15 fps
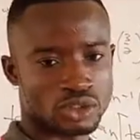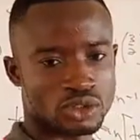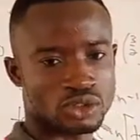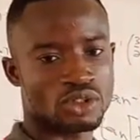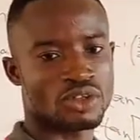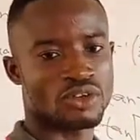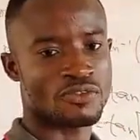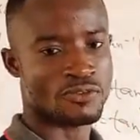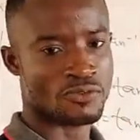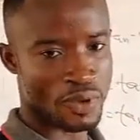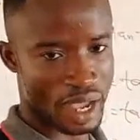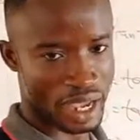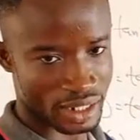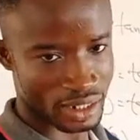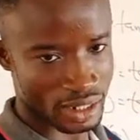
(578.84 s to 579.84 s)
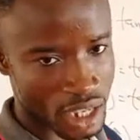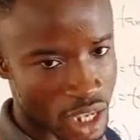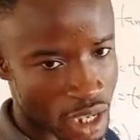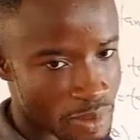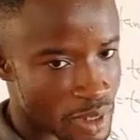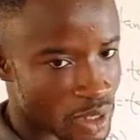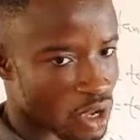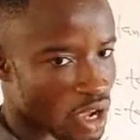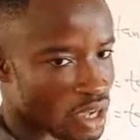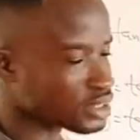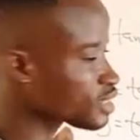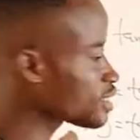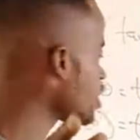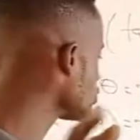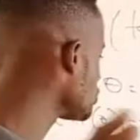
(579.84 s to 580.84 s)
to find. Because
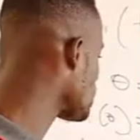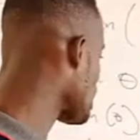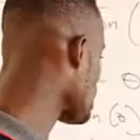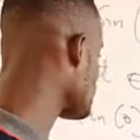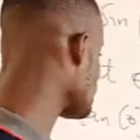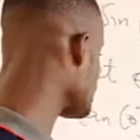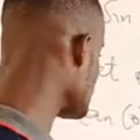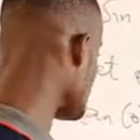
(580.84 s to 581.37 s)
now you can see